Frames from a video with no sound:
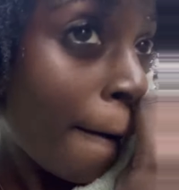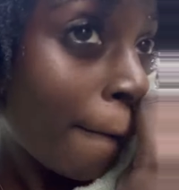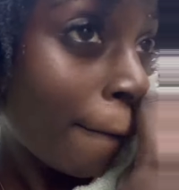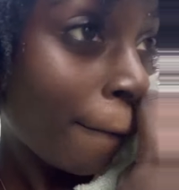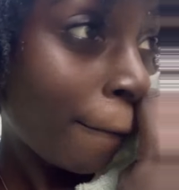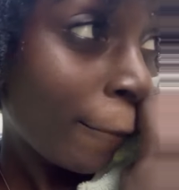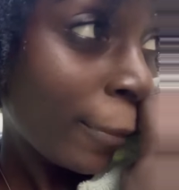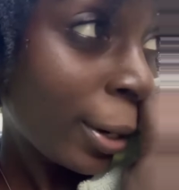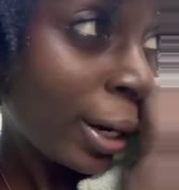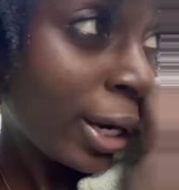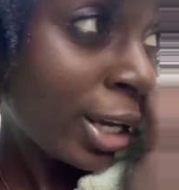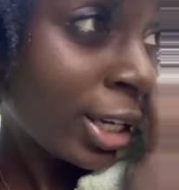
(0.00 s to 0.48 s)

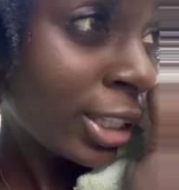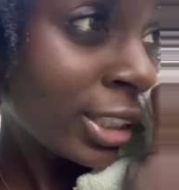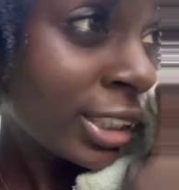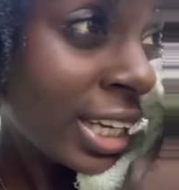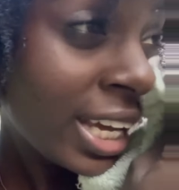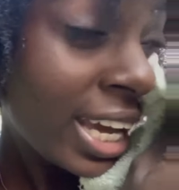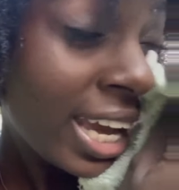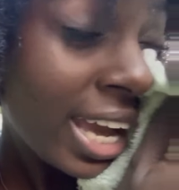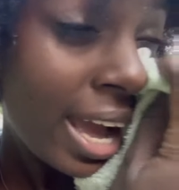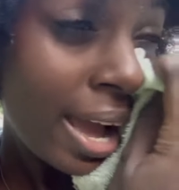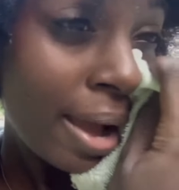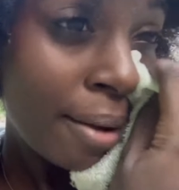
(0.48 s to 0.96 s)
I'm just
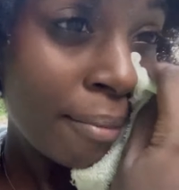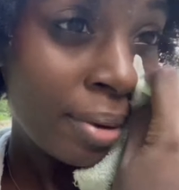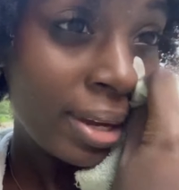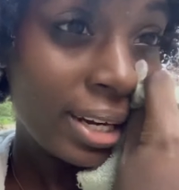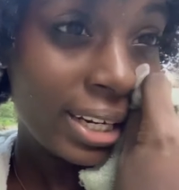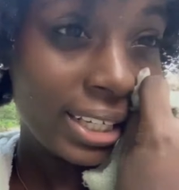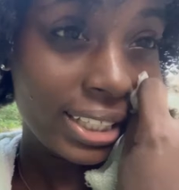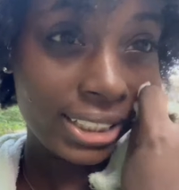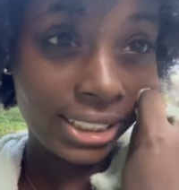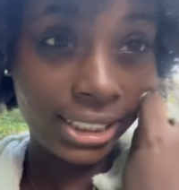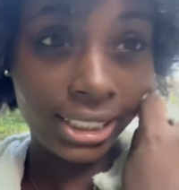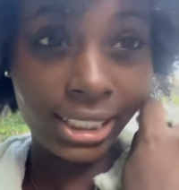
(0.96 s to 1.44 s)
there, I
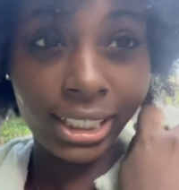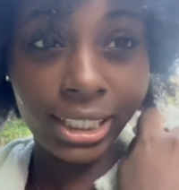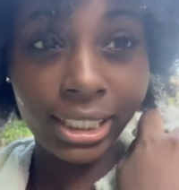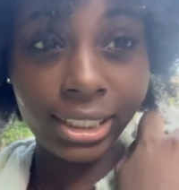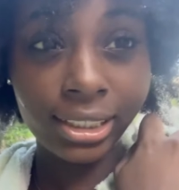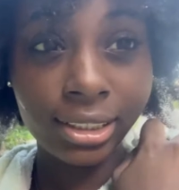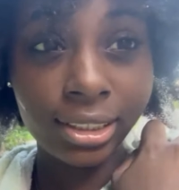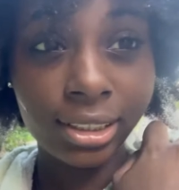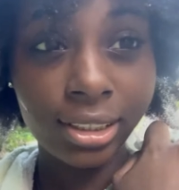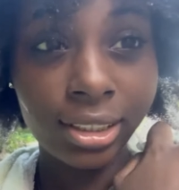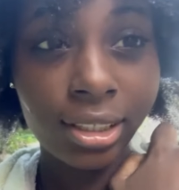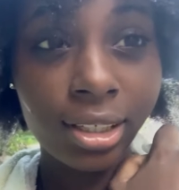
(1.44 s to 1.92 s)

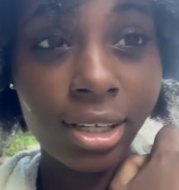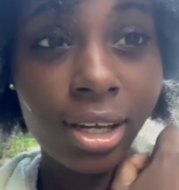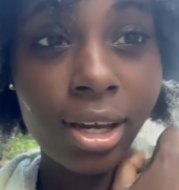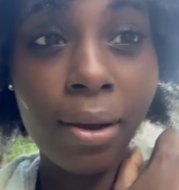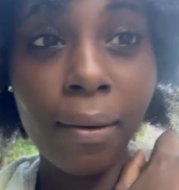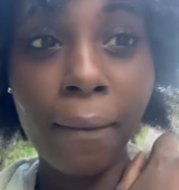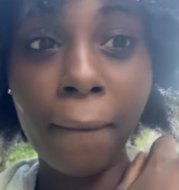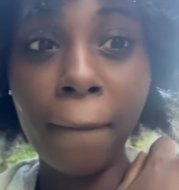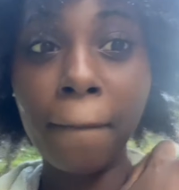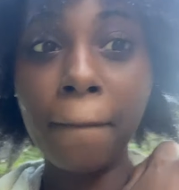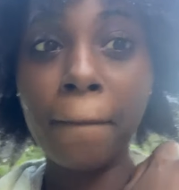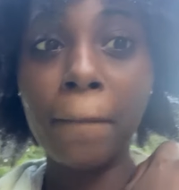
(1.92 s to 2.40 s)
meditate.
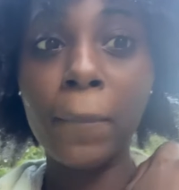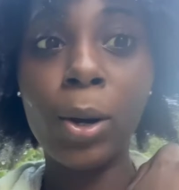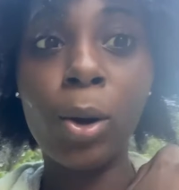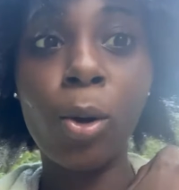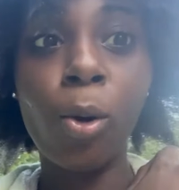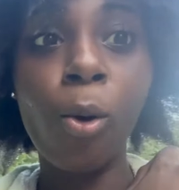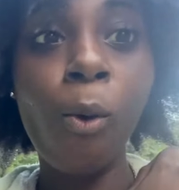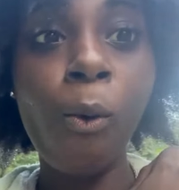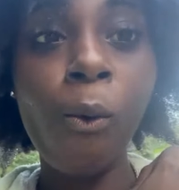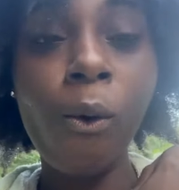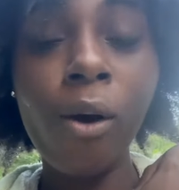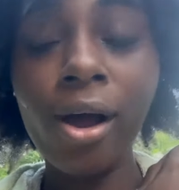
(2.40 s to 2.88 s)
I'm
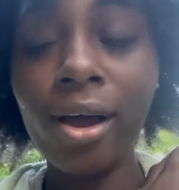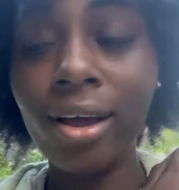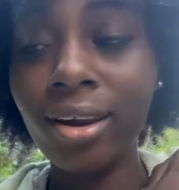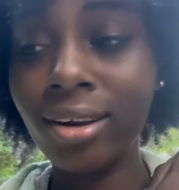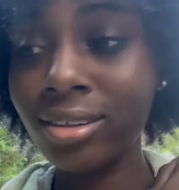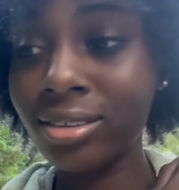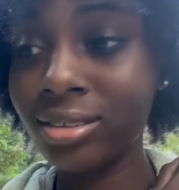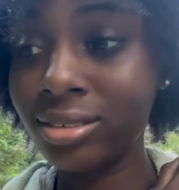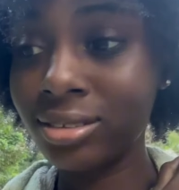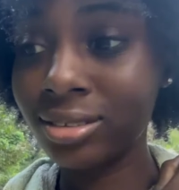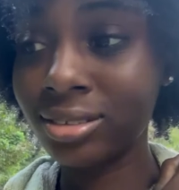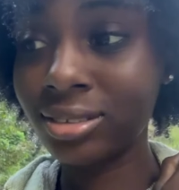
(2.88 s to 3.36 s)
cool.
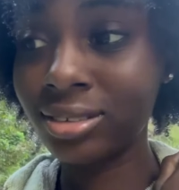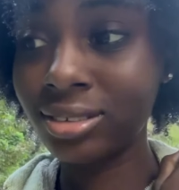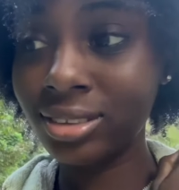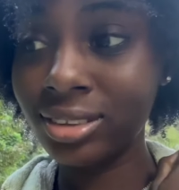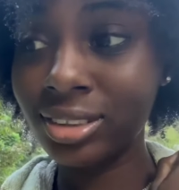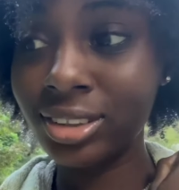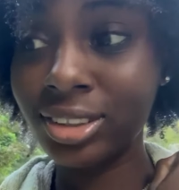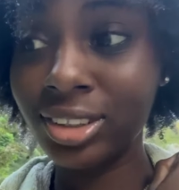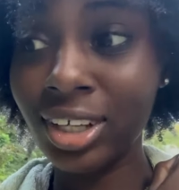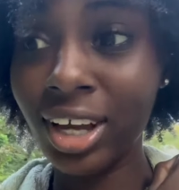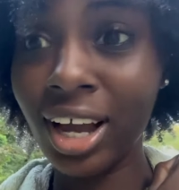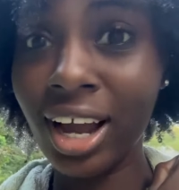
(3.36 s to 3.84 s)

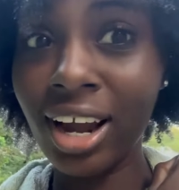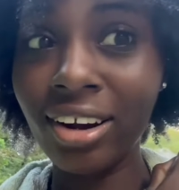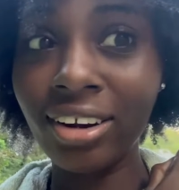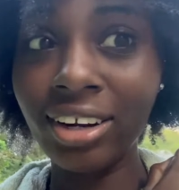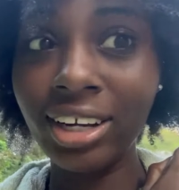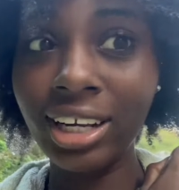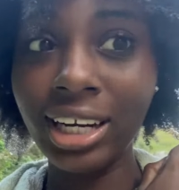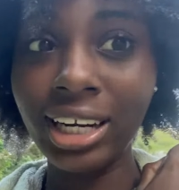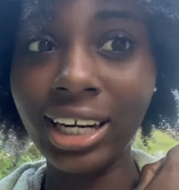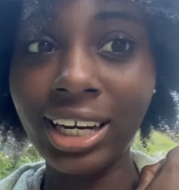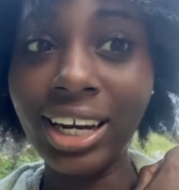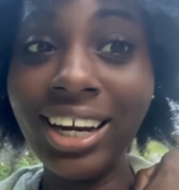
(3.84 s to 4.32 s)
So I
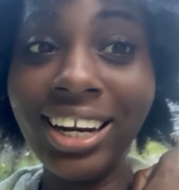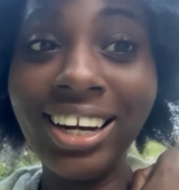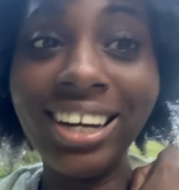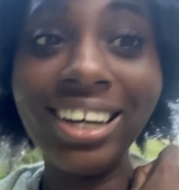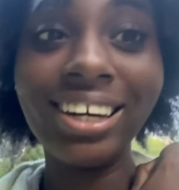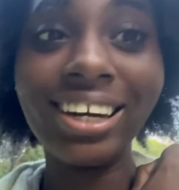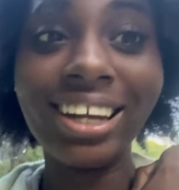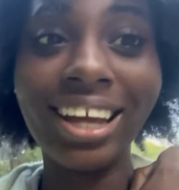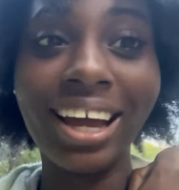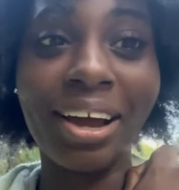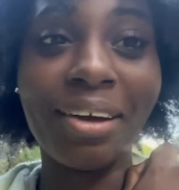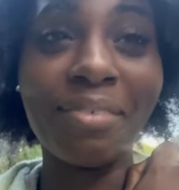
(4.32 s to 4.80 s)
really
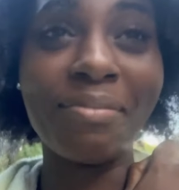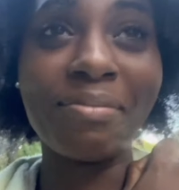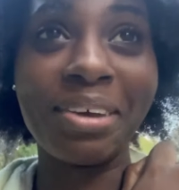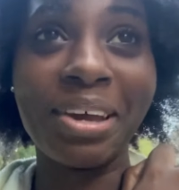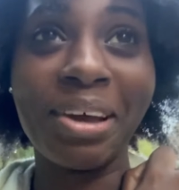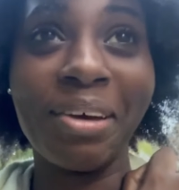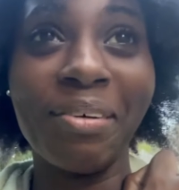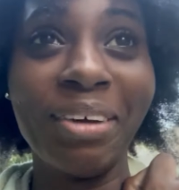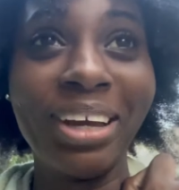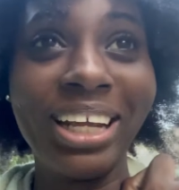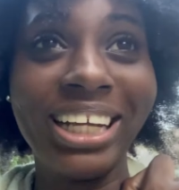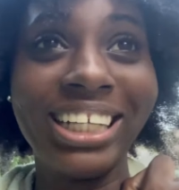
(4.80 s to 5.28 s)
don't
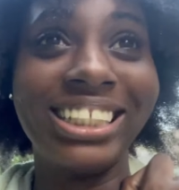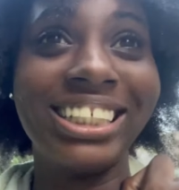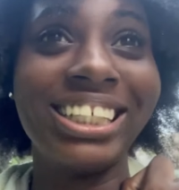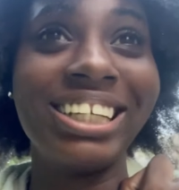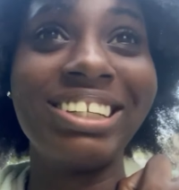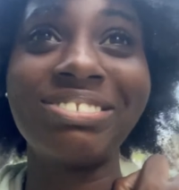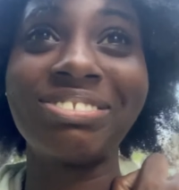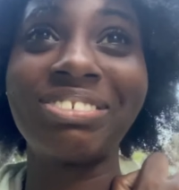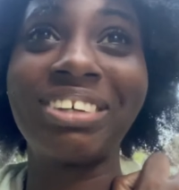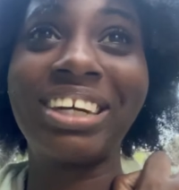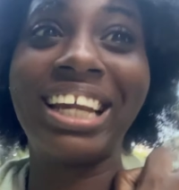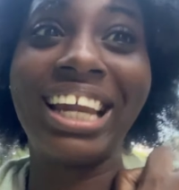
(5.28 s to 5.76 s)
meditate
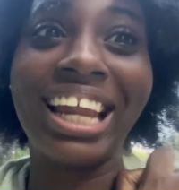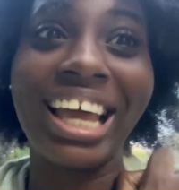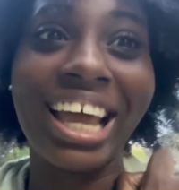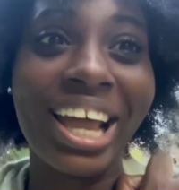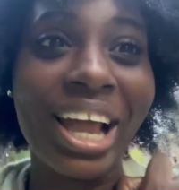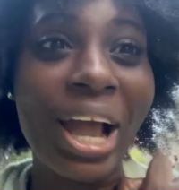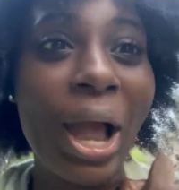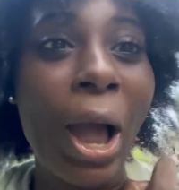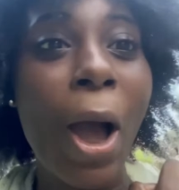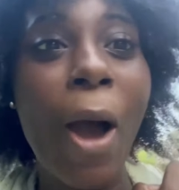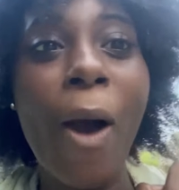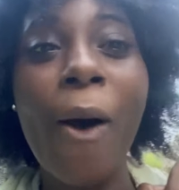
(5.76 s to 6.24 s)
for like,
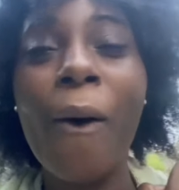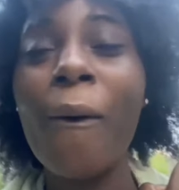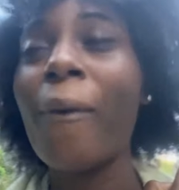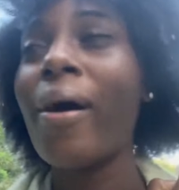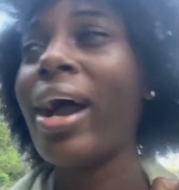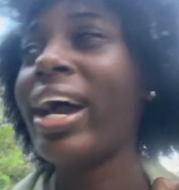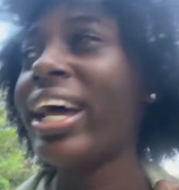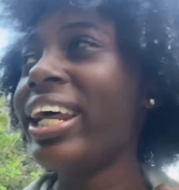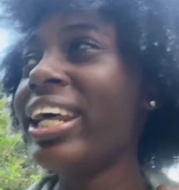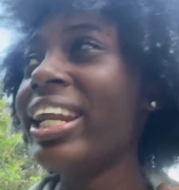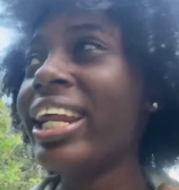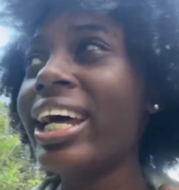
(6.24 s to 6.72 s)

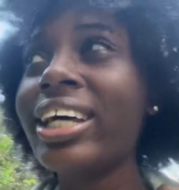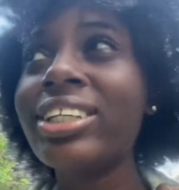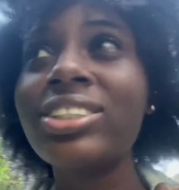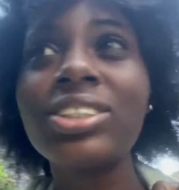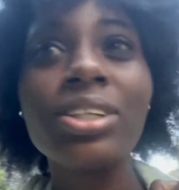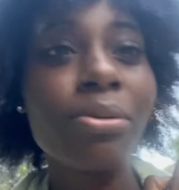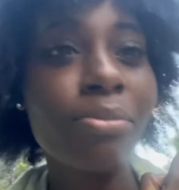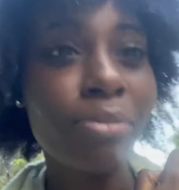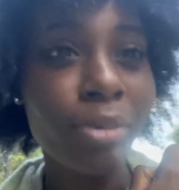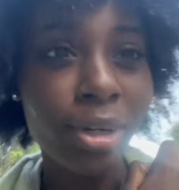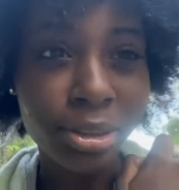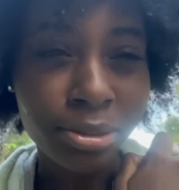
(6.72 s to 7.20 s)
why did I
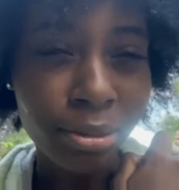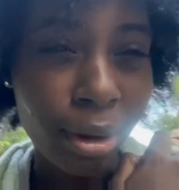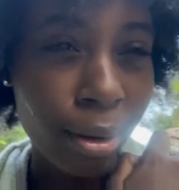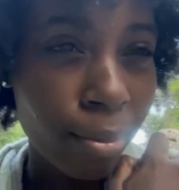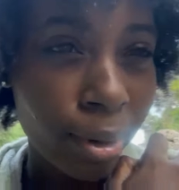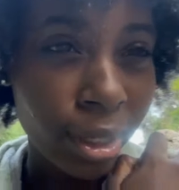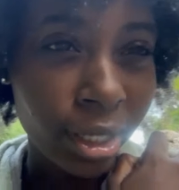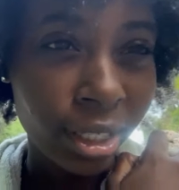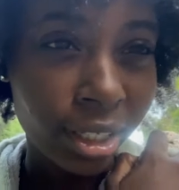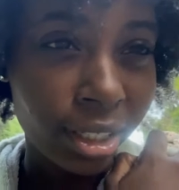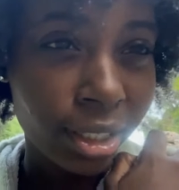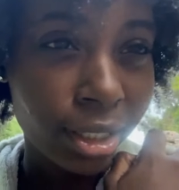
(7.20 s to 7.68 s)
submerge my
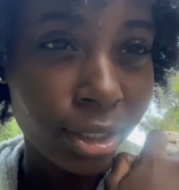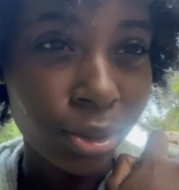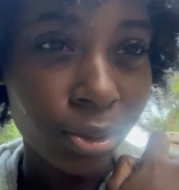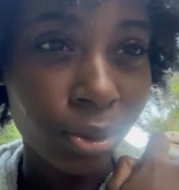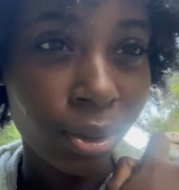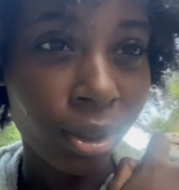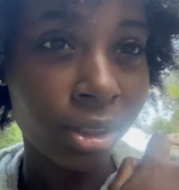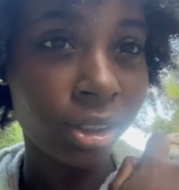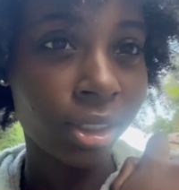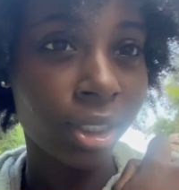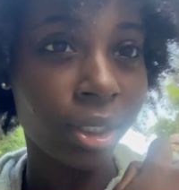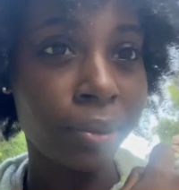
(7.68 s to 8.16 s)
body in this
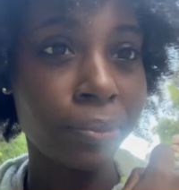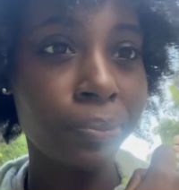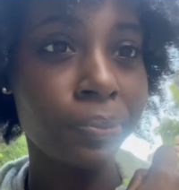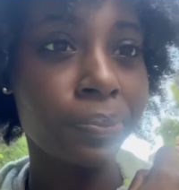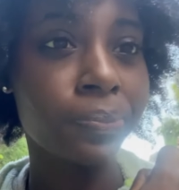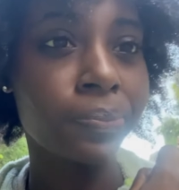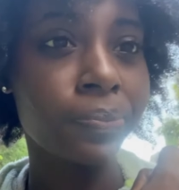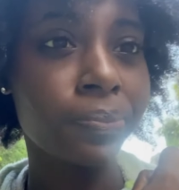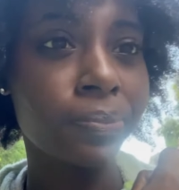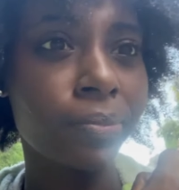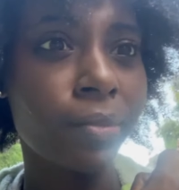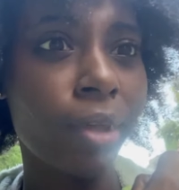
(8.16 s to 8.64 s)
water?
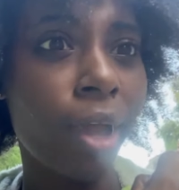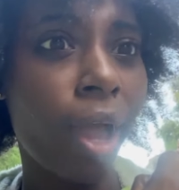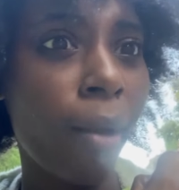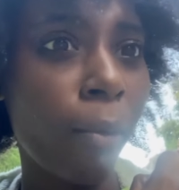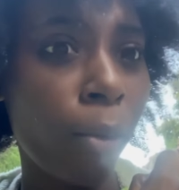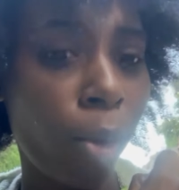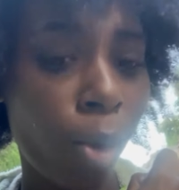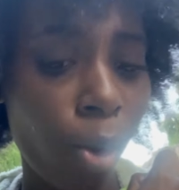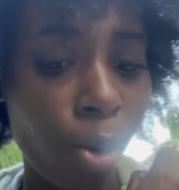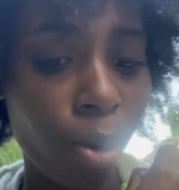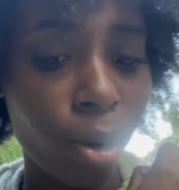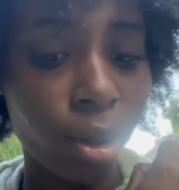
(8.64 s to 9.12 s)
I'm
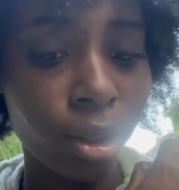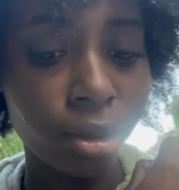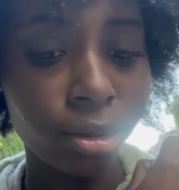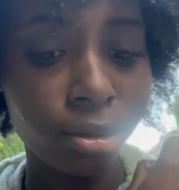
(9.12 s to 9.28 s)
cool.